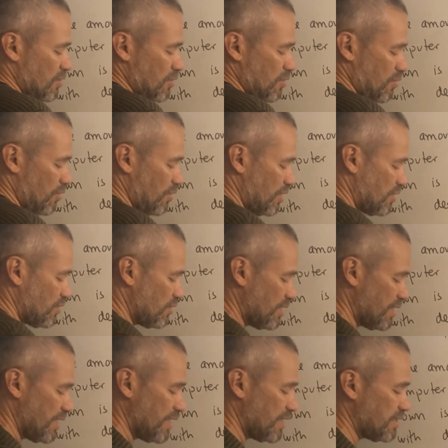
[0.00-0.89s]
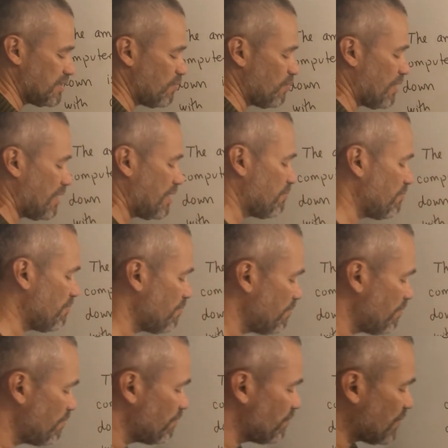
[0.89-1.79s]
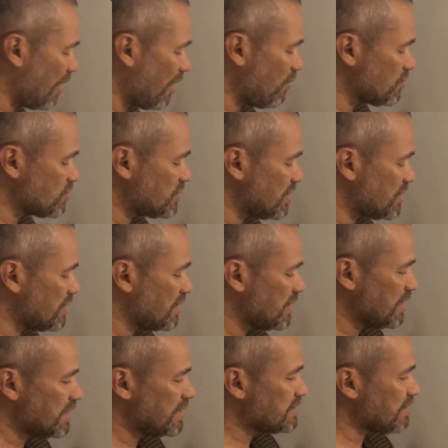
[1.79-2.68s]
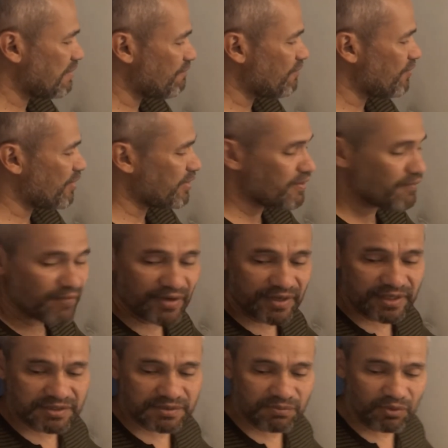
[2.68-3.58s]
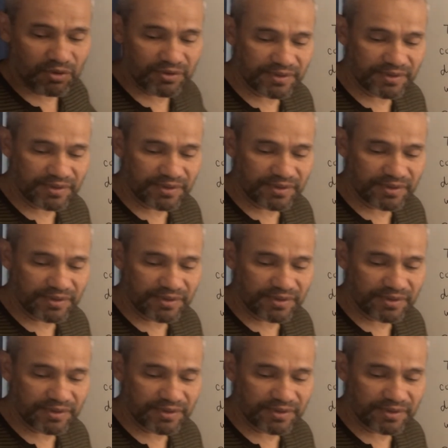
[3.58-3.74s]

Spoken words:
or e to the negative 1000 is a very, very small